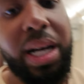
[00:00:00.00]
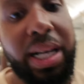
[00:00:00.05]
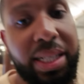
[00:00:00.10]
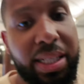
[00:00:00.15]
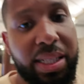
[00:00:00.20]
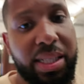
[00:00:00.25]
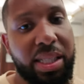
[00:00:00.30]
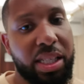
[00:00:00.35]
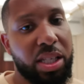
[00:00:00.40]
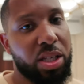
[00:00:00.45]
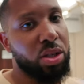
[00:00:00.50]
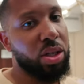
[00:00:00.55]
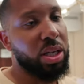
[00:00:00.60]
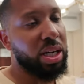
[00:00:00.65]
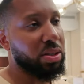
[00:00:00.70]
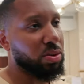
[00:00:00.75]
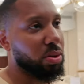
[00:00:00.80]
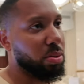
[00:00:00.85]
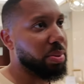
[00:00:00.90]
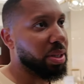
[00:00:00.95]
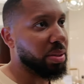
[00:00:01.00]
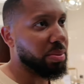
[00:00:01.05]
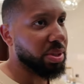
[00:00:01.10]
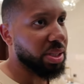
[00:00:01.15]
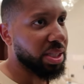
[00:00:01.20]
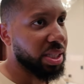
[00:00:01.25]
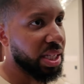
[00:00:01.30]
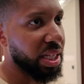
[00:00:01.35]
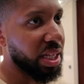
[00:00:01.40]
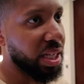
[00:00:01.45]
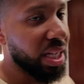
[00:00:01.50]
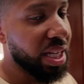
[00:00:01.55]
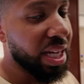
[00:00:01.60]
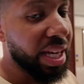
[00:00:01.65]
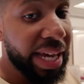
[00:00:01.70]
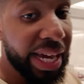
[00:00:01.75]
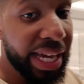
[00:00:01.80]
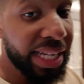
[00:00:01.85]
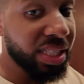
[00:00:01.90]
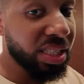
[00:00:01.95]
I can see, you guys won't be able to see it
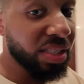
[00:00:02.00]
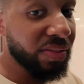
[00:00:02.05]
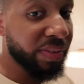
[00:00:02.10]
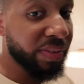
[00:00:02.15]
as it's